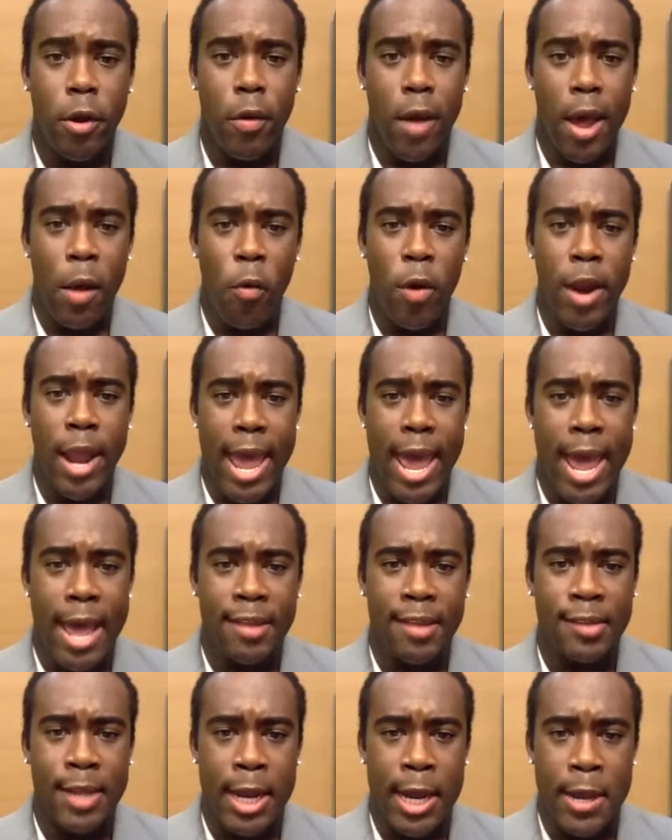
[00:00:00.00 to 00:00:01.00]
I want to
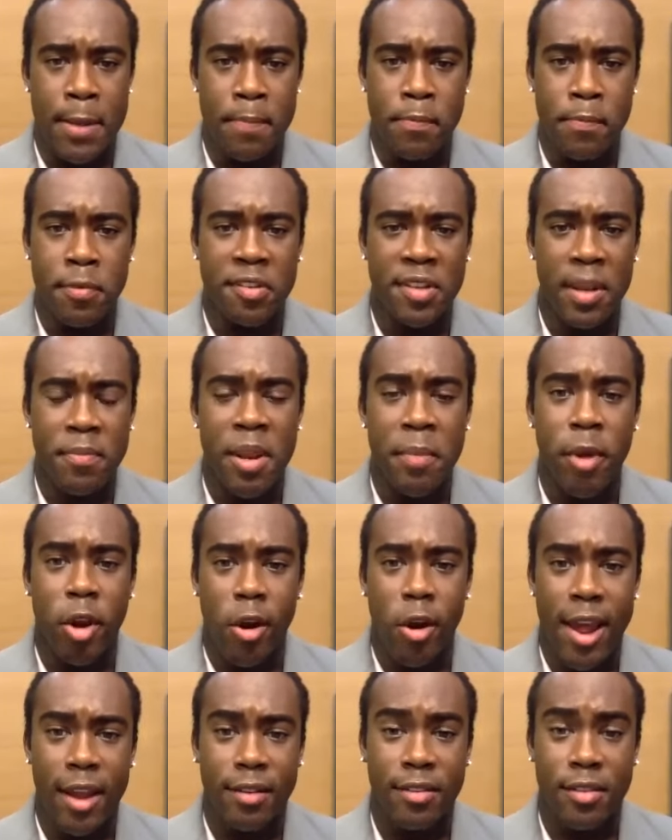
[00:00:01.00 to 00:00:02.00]
ask, some
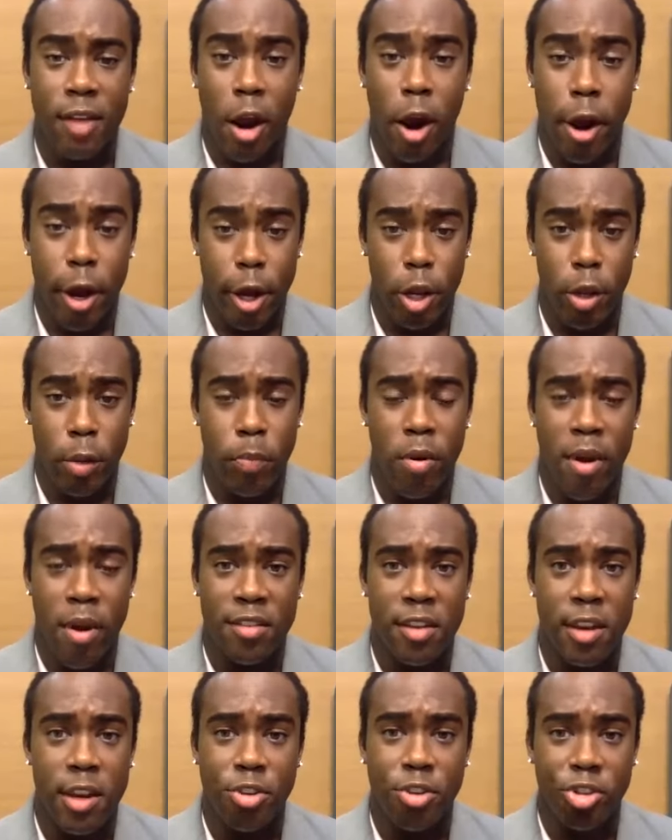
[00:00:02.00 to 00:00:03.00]
Democrats argue
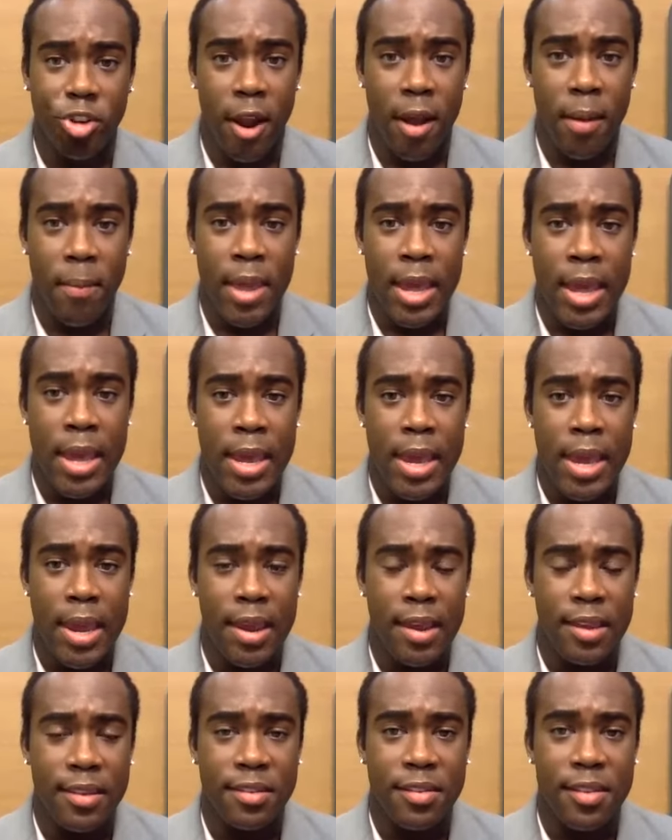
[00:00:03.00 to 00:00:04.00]
President Trump
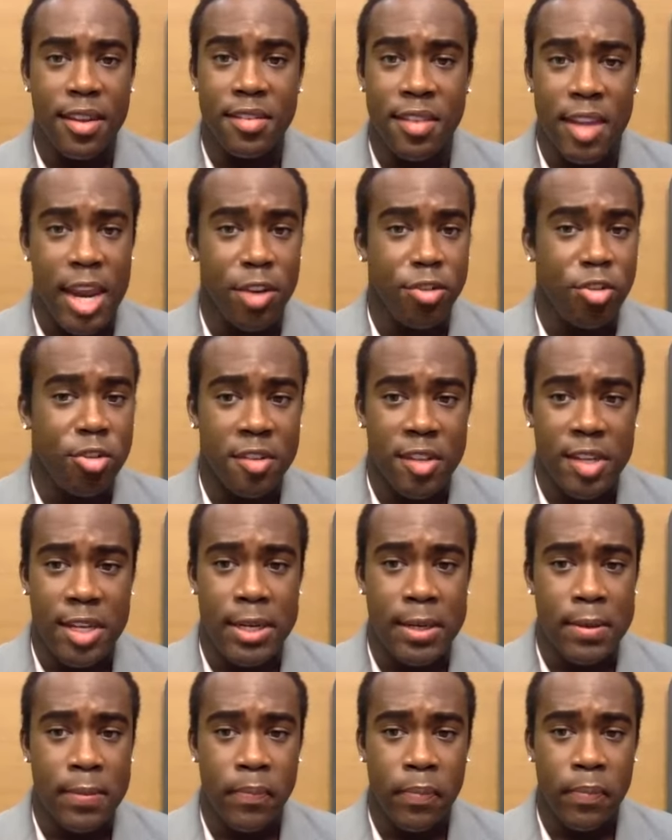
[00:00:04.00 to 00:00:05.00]
is disinterested
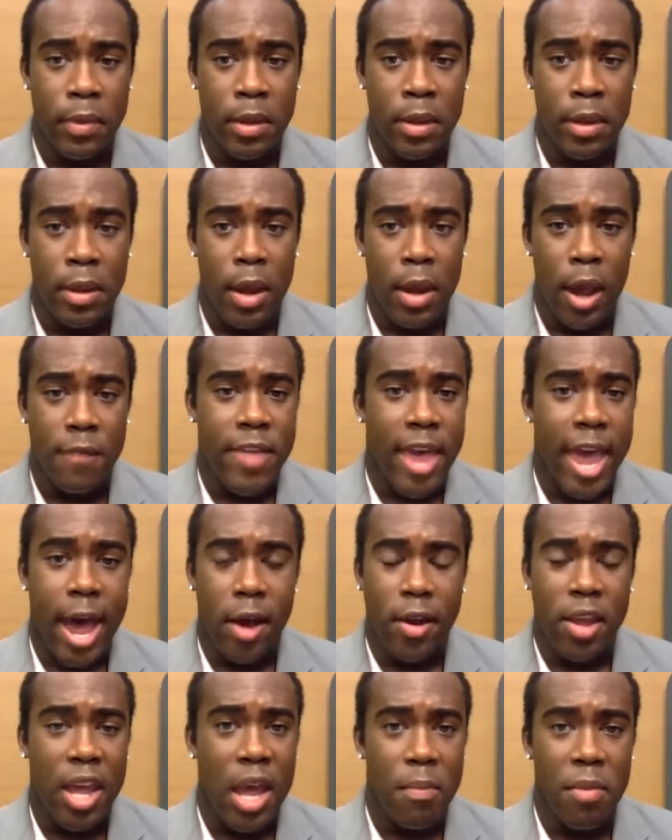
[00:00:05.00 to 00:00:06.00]
of the
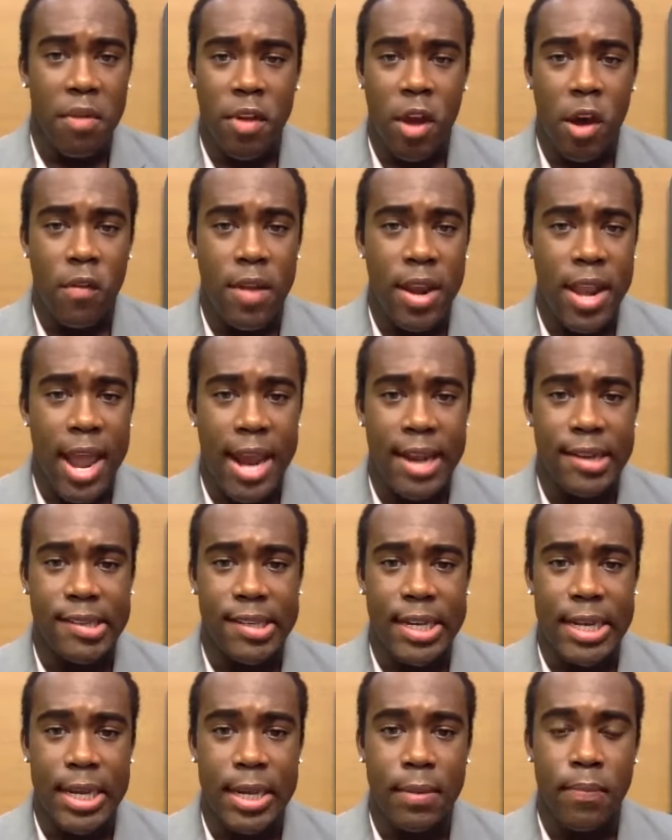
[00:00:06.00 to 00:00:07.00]
outcome of
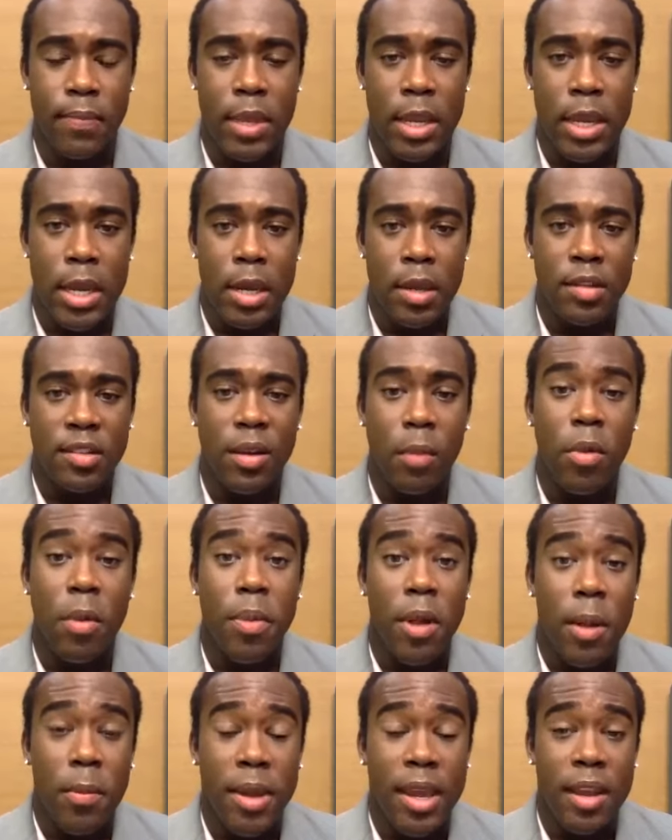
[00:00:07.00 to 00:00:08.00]
COVID-19. Some
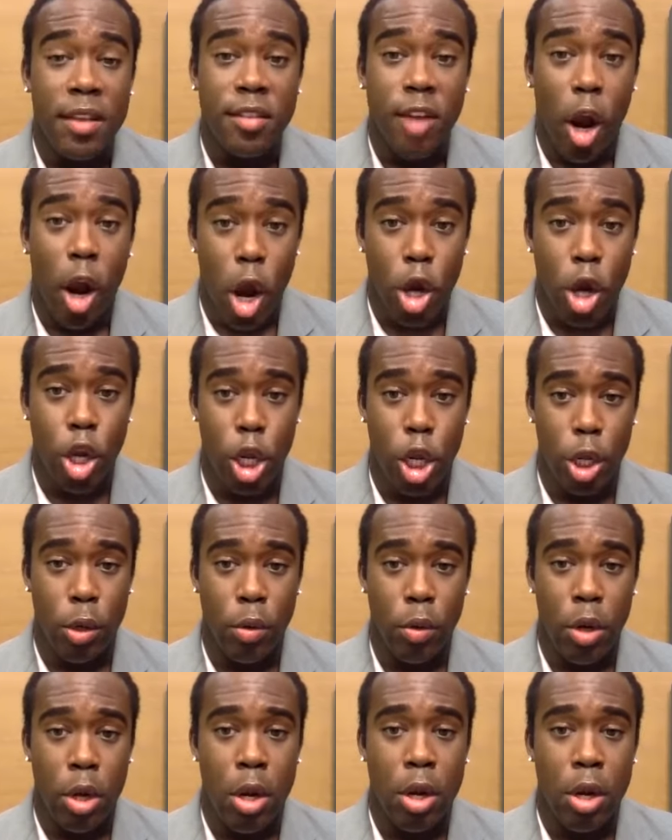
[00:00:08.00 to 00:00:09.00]
Republicans argue
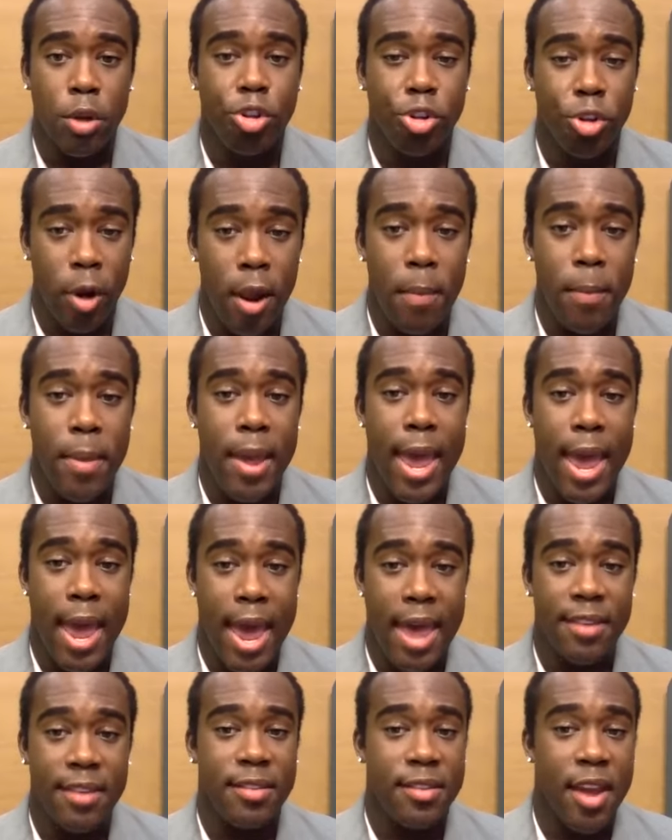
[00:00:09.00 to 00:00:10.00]
Trump
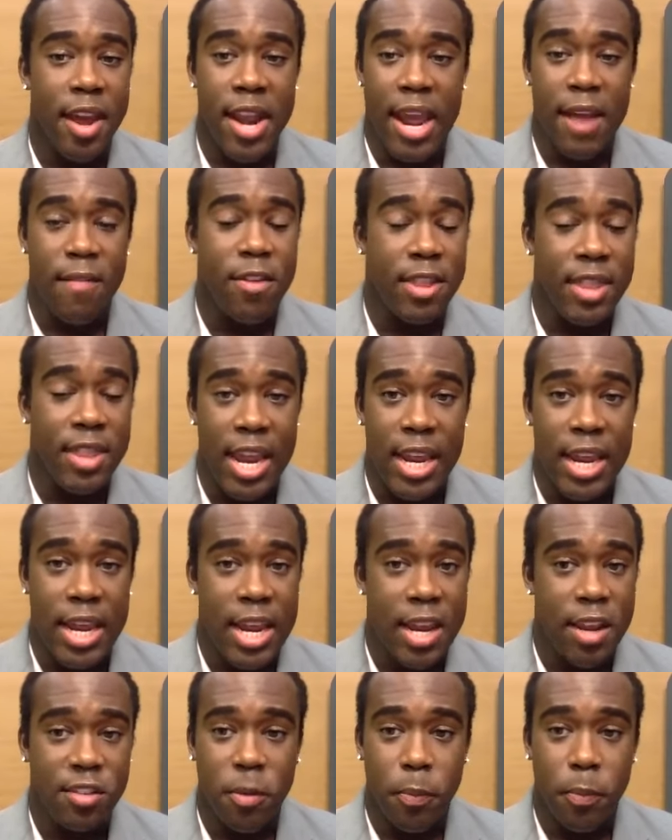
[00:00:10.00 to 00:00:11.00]
has done everything he
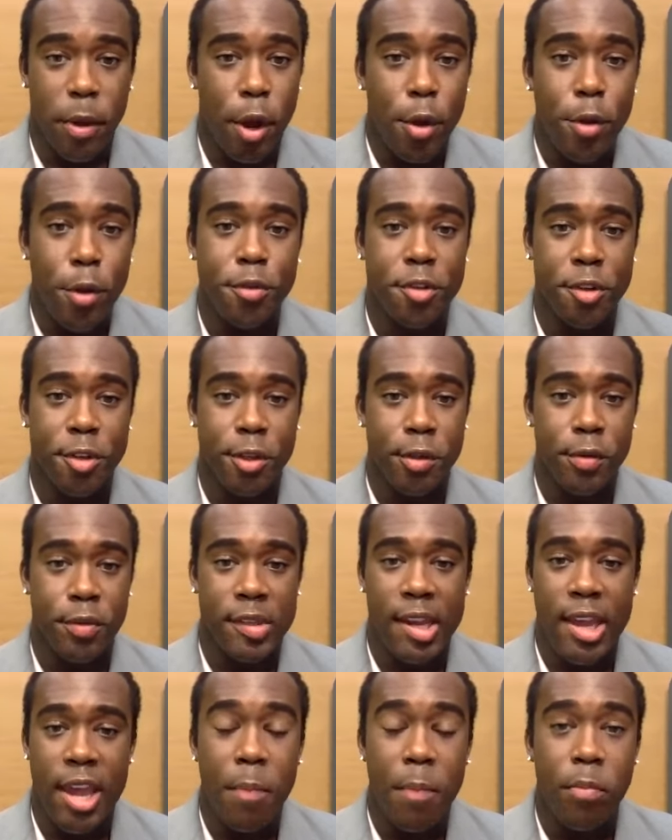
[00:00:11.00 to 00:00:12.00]
is supposed to
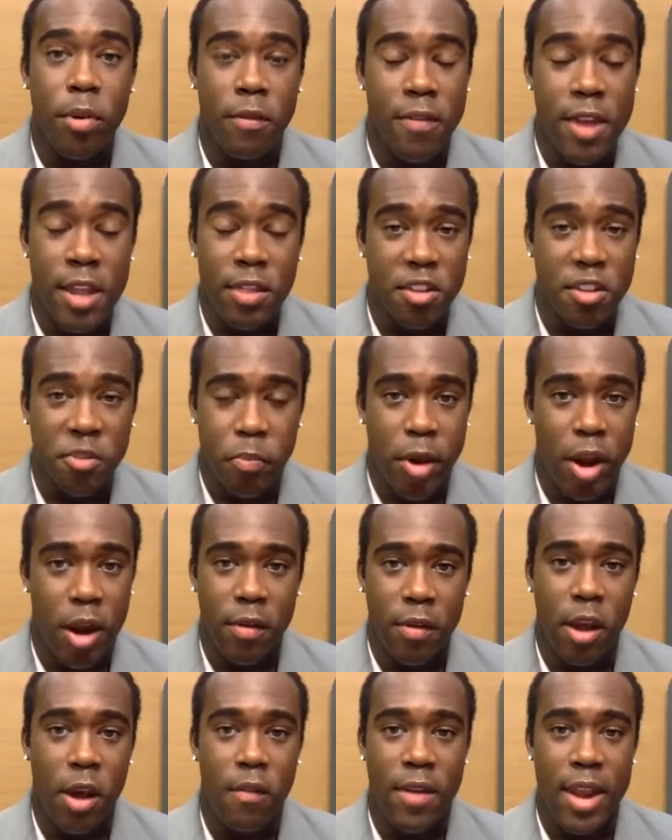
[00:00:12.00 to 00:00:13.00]
help prevent the spread of
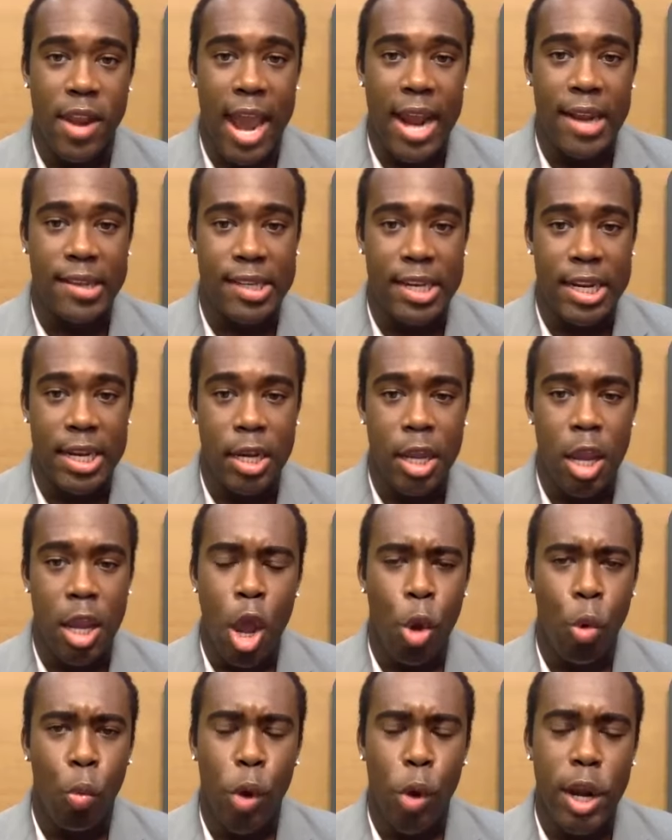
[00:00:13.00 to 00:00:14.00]
COVID-19.
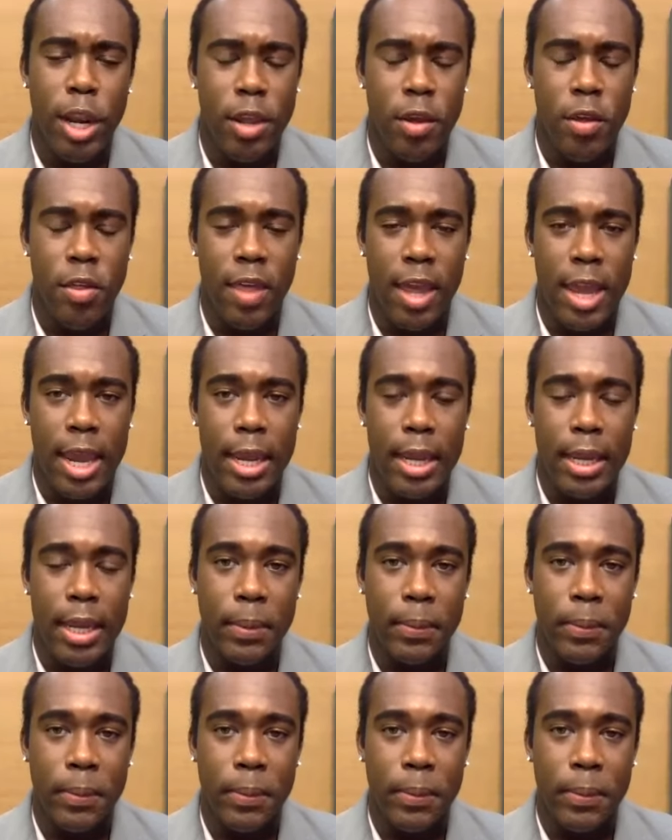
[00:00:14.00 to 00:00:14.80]
What do you think?